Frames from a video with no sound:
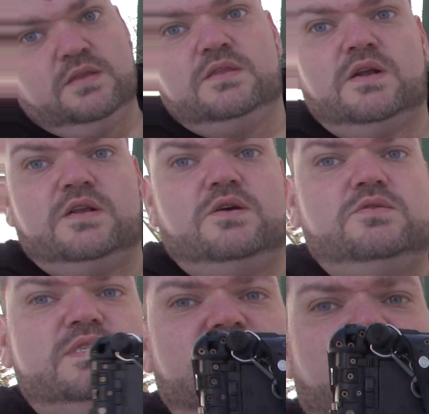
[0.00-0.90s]
there are no
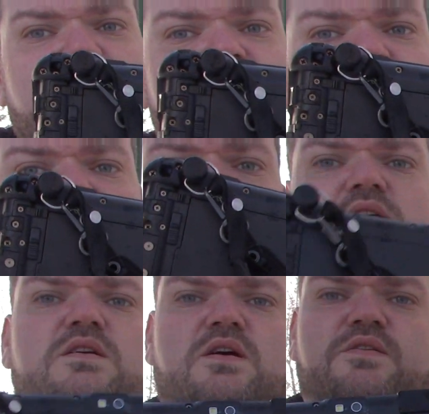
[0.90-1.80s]
signs
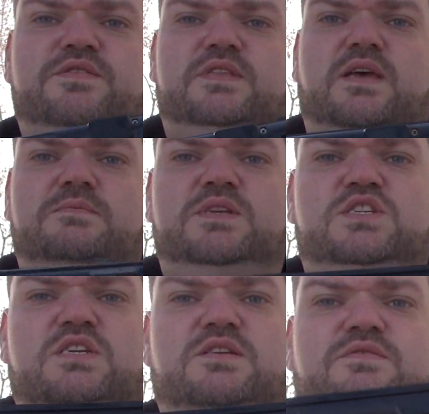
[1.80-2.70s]
of the
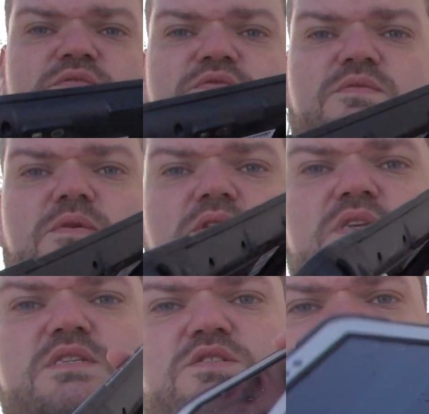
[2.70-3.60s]
damage even from all
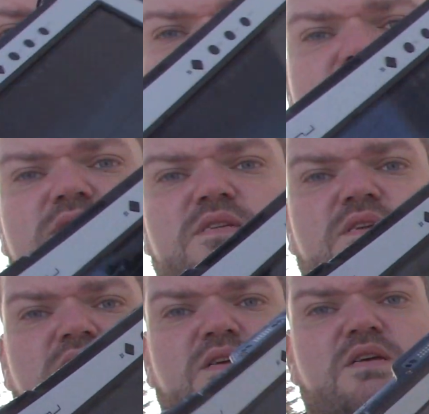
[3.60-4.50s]
these drops
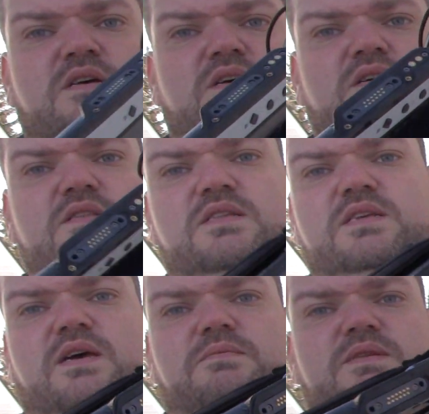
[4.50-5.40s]
on the
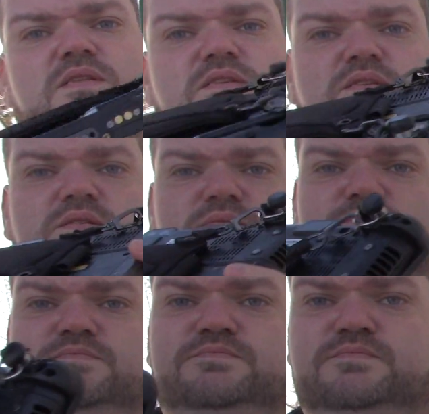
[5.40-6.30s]
tablet.
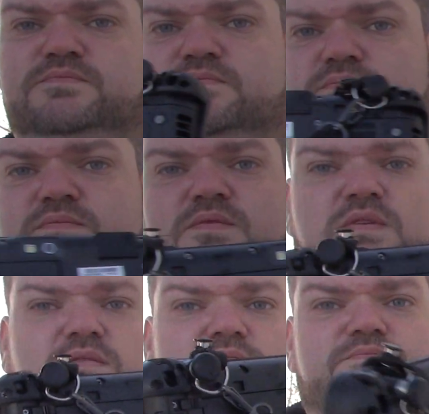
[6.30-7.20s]
Oh.